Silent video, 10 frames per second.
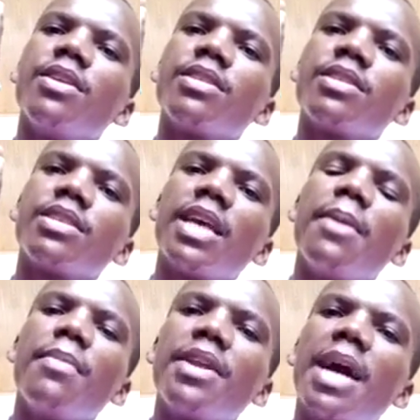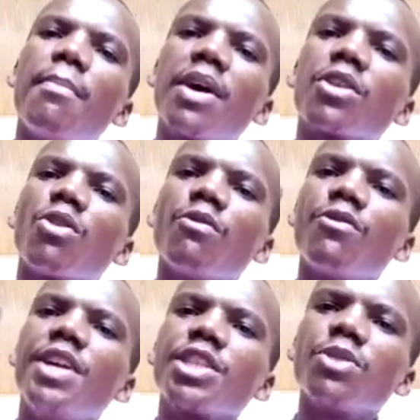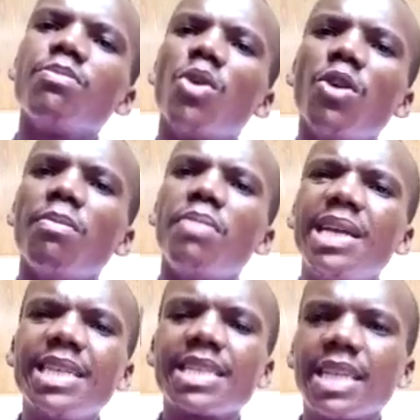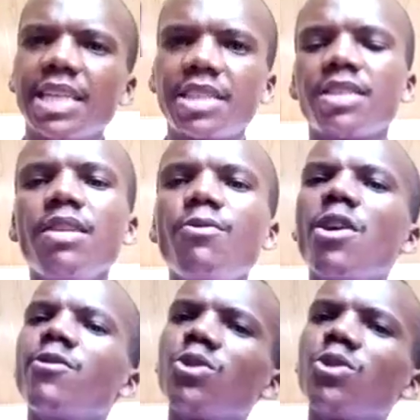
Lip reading: same number of decimal places. If you have